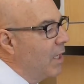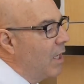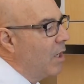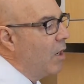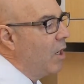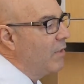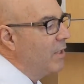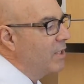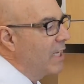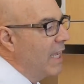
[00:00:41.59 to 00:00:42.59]
on
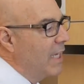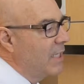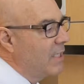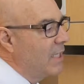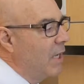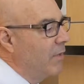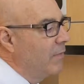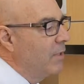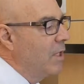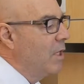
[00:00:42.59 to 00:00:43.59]
the scan itself.